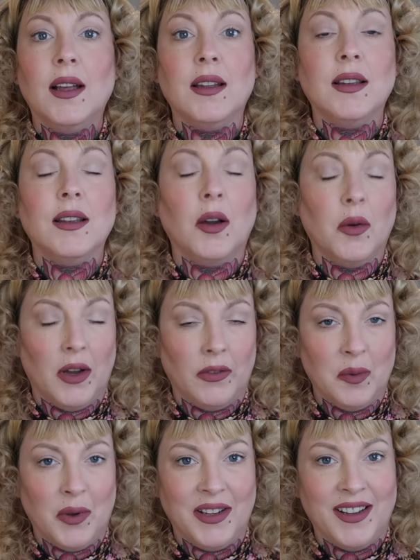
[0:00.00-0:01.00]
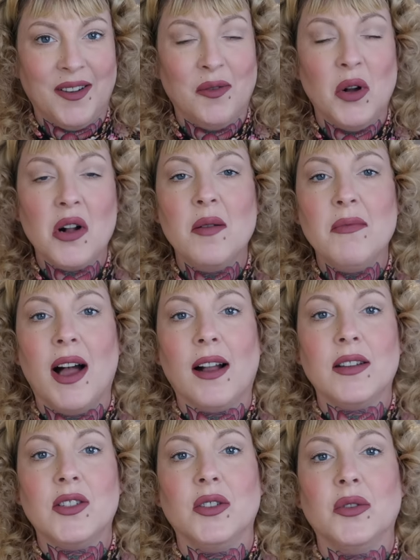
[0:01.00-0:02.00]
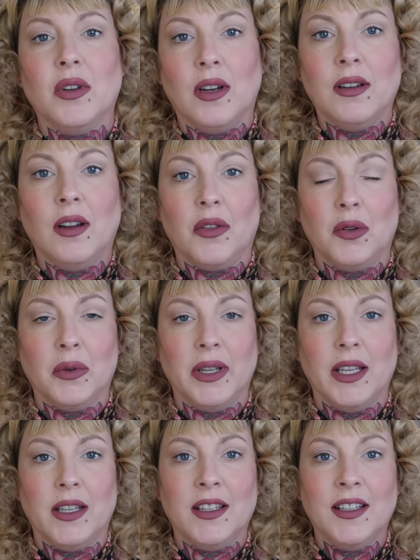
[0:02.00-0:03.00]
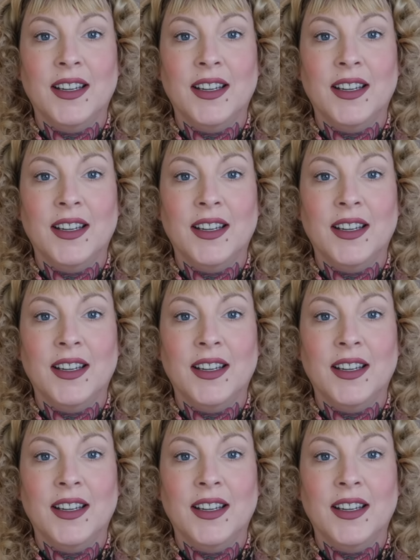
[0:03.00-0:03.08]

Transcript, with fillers: Hello everybody, welcome back to another week.